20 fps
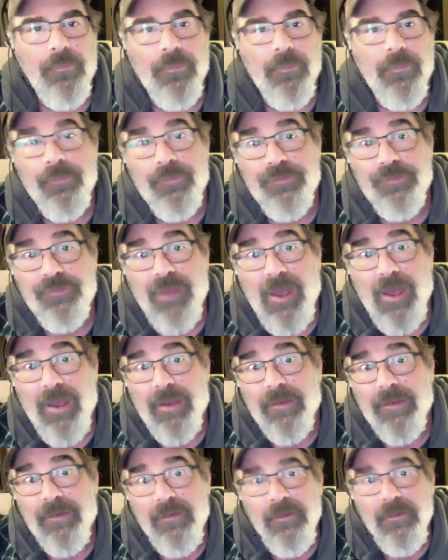the
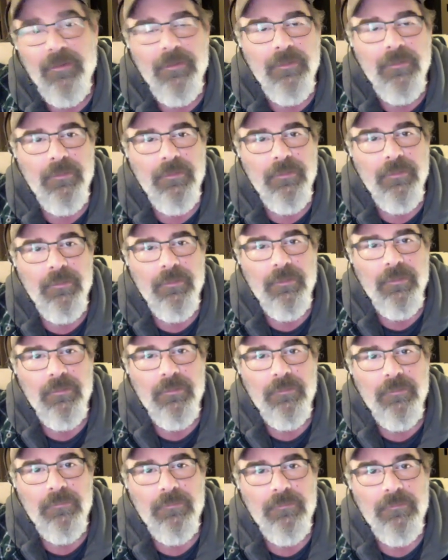sky.
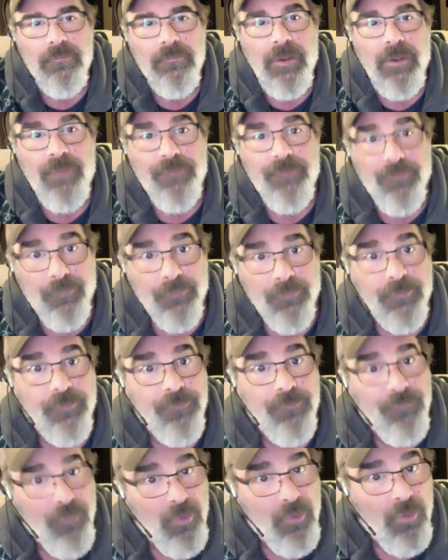If there was a
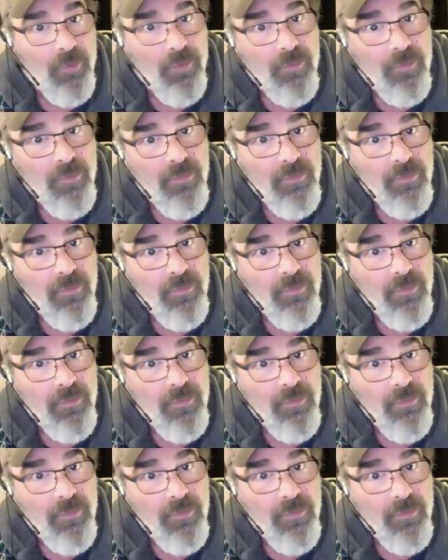full